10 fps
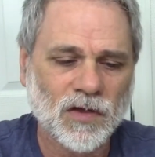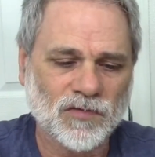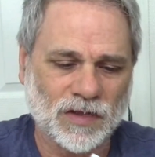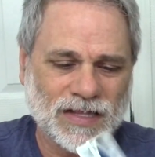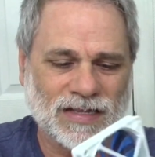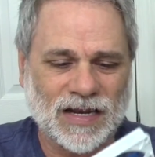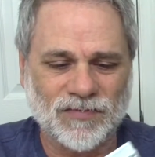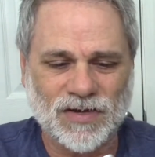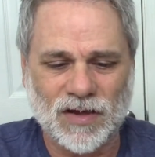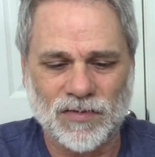So I think that
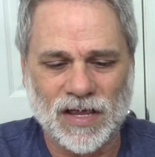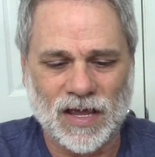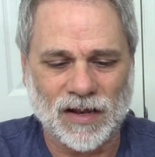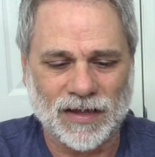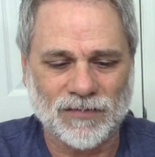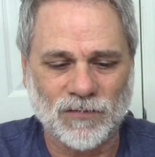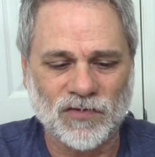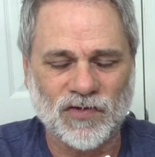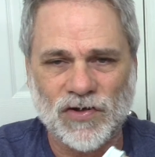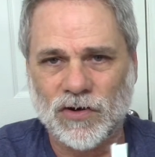every now and then, like
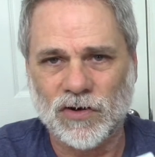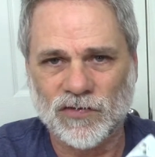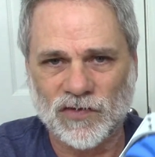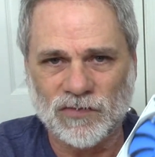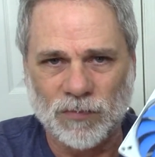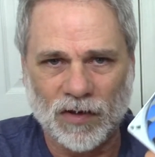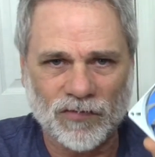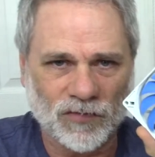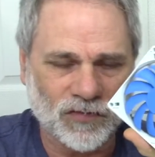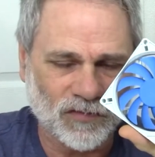once a year, six
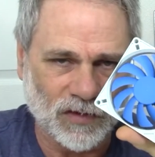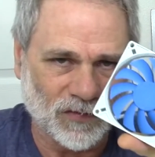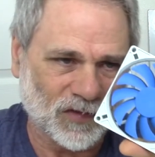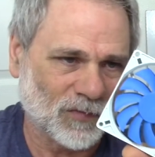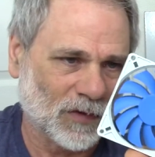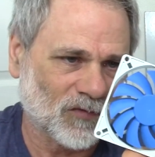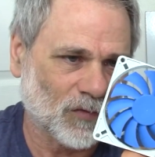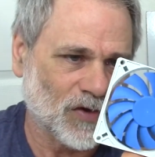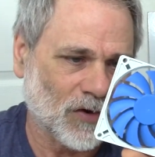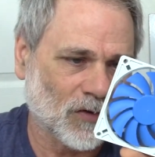months, or you know, six months
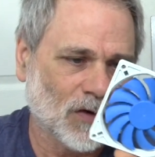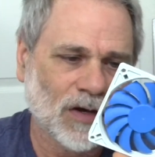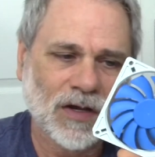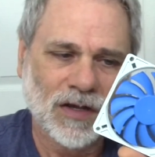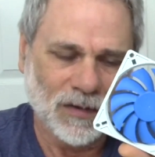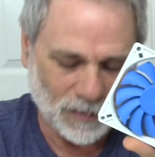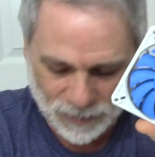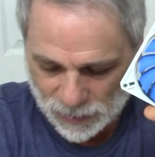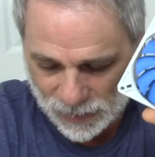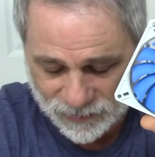or a year,
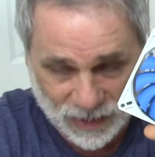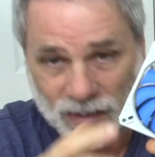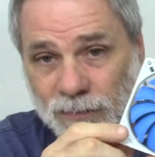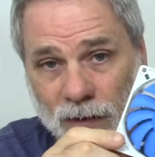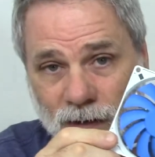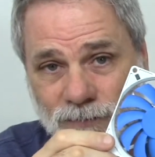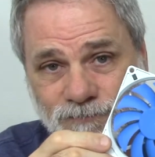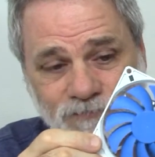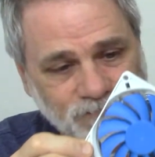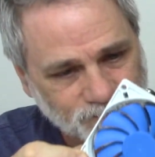uh, take it
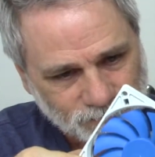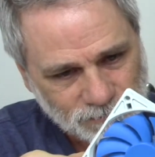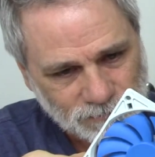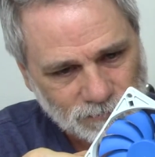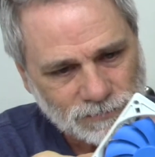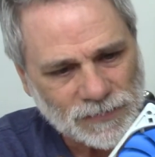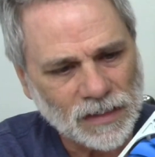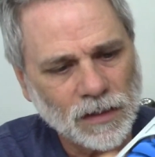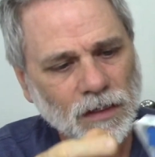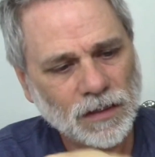apart,
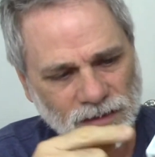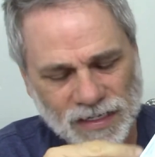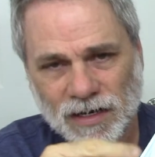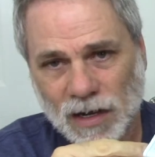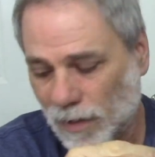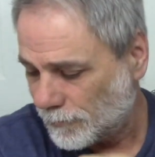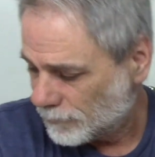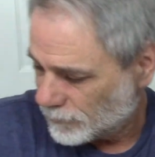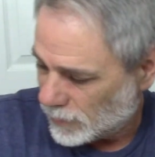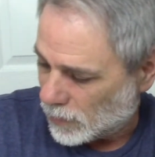clean it
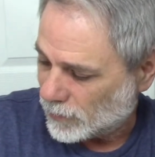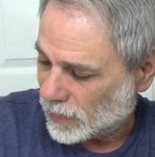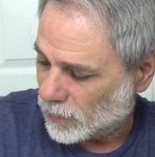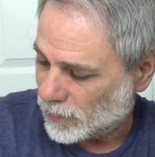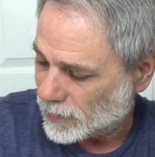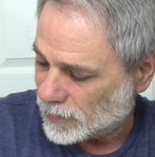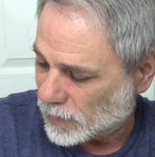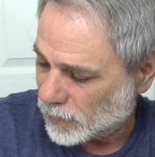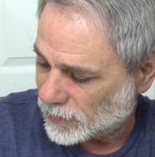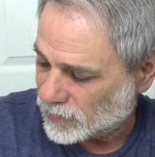up, you know, get all the get
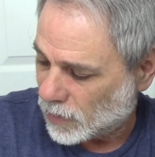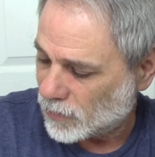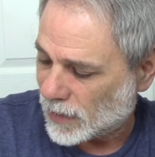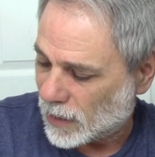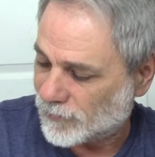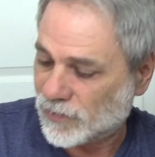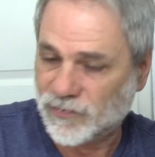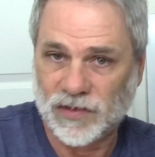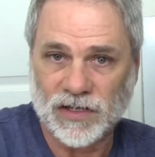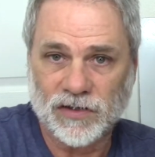all the gunk out of it.
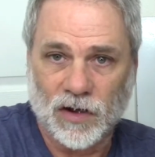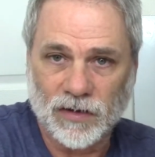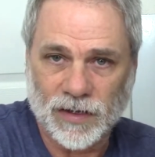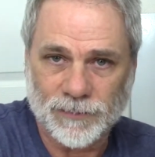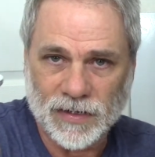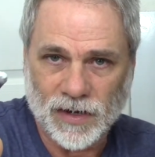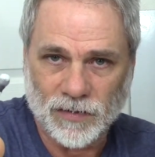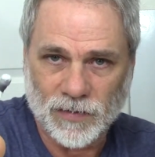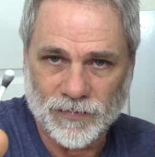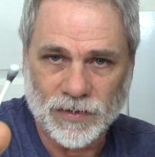there's any gunk up in
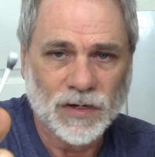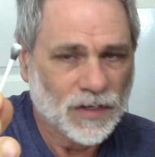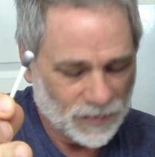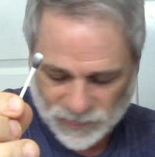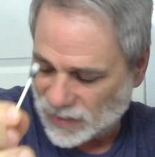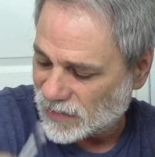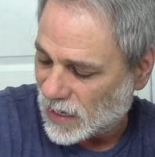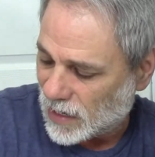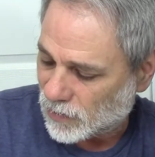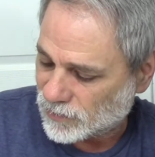there or whatever, take
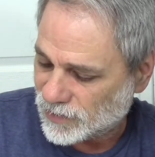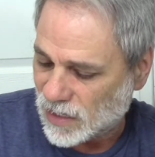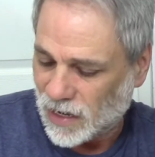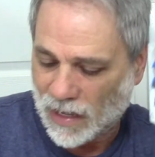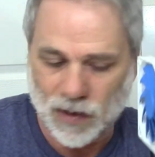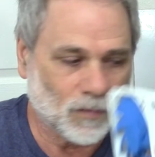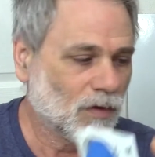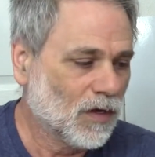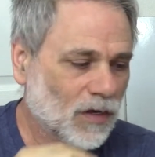that out, clean that out.